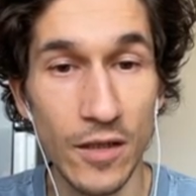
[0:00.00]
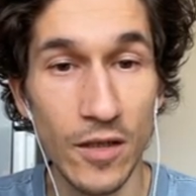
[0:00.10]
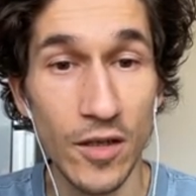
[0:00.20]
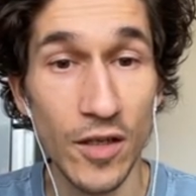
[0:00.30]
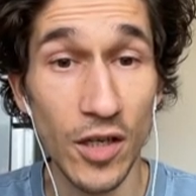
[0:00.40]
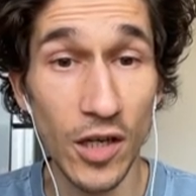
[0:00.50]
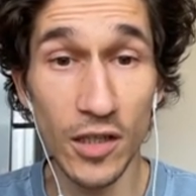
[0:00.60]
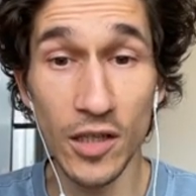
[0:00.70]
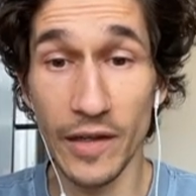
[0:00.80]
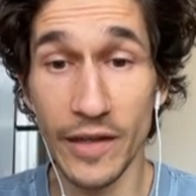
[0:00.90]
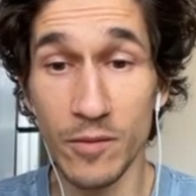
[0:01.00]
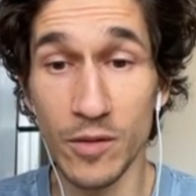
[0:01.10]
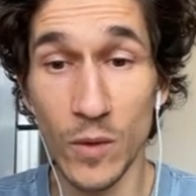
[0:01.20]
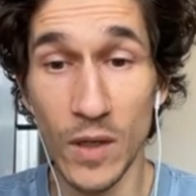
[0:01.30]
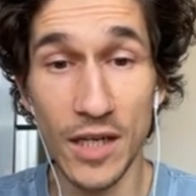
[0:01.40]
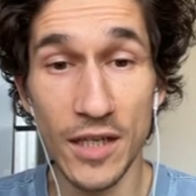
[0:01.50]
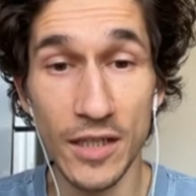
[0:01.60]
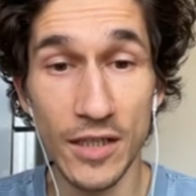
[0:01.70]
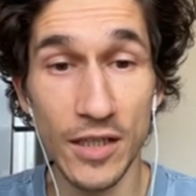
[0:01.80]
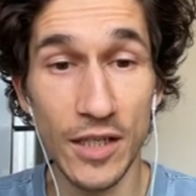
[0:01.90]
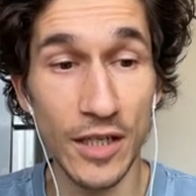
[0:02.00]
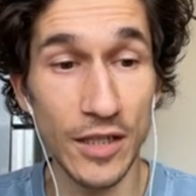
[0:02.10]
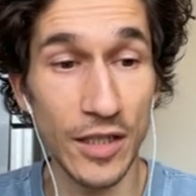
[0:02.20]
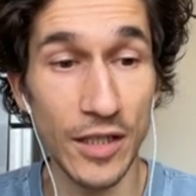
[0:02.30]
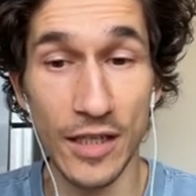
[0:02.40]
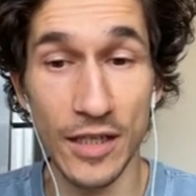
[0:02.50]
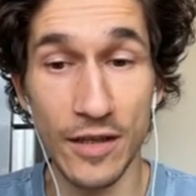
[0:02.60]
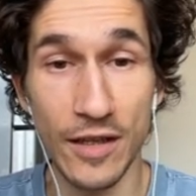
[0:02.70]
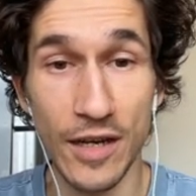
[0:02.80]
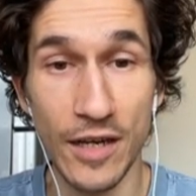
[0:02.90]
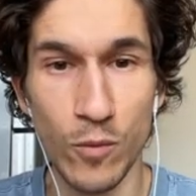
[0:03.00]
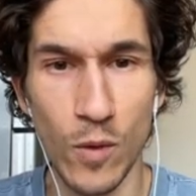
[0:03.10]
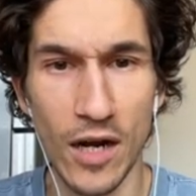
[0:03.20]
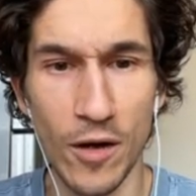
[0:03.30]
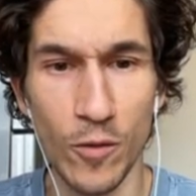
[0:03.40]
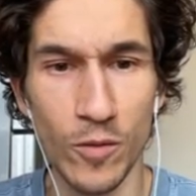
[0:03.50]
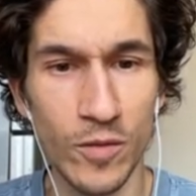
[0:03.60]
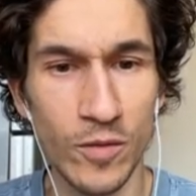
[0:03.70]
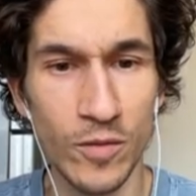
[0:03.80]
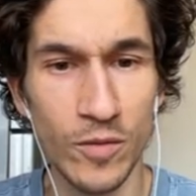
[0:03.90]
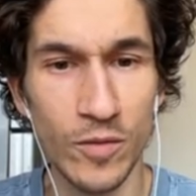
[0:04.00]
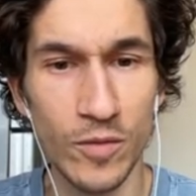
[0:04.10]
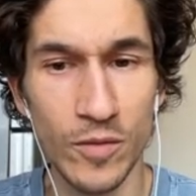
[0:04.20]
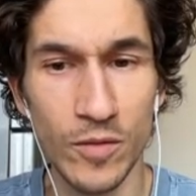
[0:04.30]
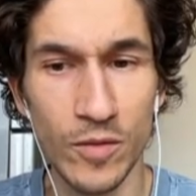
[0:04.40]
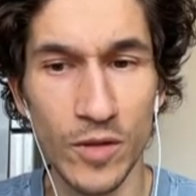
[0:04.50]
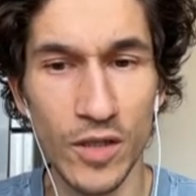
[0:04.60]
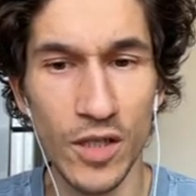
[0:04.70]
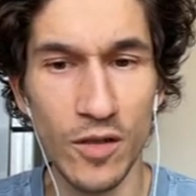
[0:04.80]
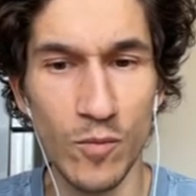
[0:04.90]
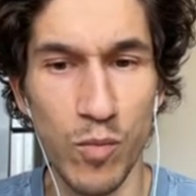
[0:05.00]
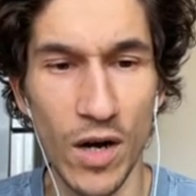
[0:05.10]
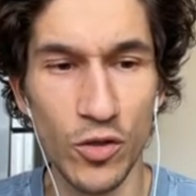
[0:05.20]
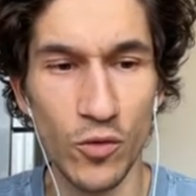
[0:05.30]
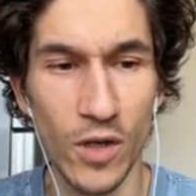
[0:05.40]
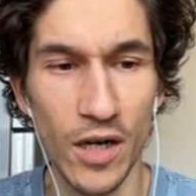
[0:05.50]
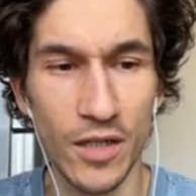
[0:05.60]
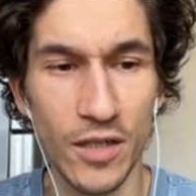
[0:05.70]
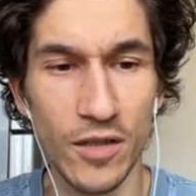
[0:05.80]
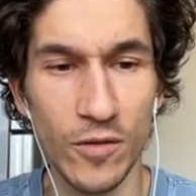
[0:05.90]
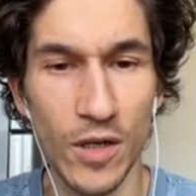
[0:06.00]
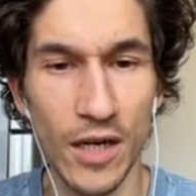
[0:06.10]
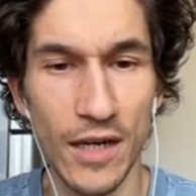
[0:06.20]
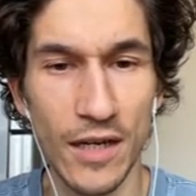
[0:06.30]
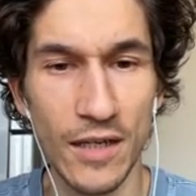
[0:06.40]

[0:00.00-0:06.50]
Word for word: He got 11, why can't, can't I get three? Wow. This is a bunch of cards, okay?